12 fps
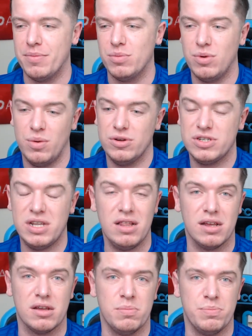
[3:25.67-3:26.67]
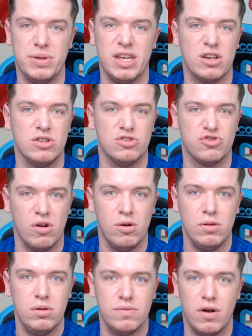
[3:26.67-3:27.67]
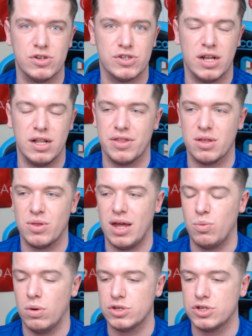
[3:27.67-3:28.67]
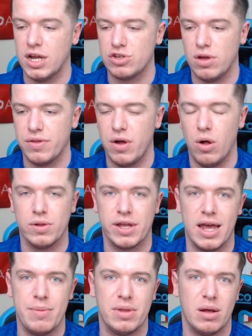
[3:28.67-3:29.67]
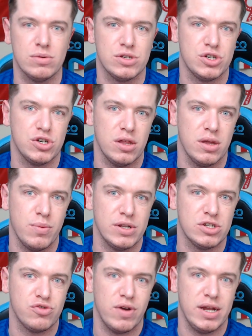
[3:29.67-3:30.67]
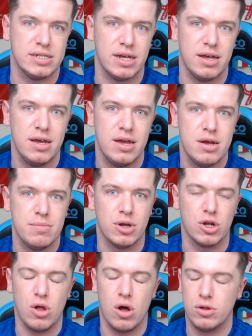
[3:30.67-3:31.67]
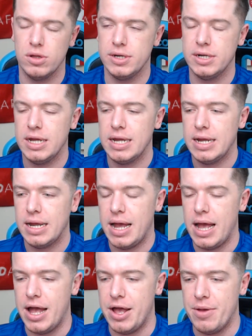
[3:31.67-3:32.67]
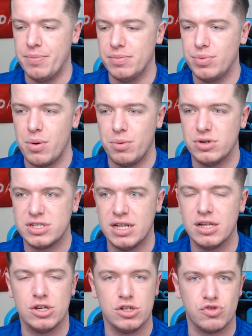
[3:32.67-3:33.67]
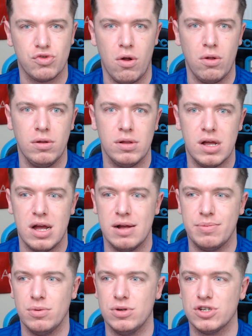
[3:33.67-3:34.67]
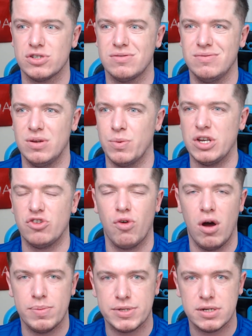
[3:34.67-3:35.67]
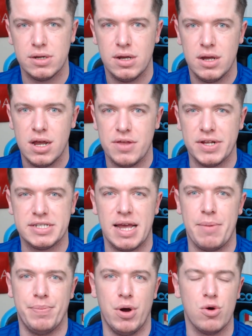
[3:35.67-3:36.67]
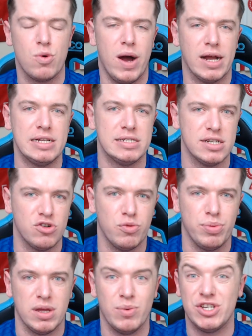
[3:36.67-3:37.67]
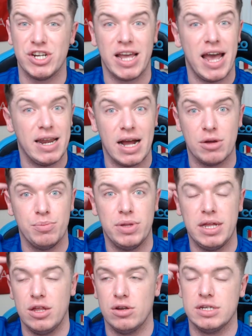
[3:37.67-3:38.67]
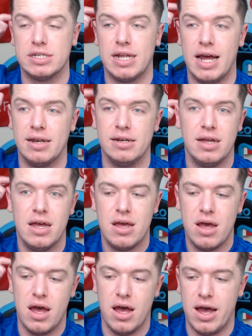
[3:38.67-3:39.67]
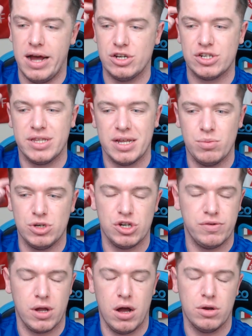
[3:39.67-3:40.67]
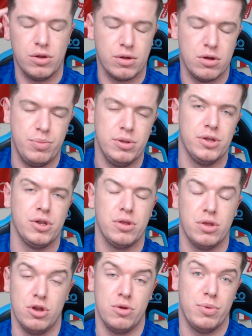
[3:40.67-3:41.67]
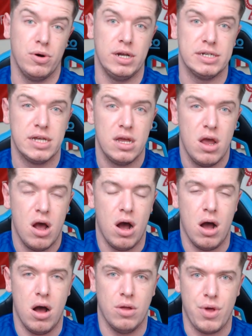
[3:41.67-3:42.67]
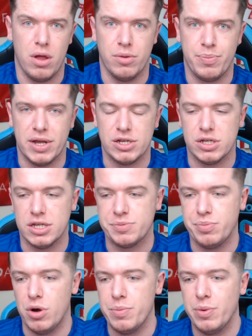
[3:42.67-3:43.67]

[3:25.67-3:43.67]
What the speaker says: We're still in complete control. Rochdale, I think they had one chance throughout the whole game, and that was a shot that went straight to McLaughlin. But we were still in control. But we dropped the tempo quite considerably, which again I completely understand. I just think we should have got another couple of the new boys on the pitch at this point.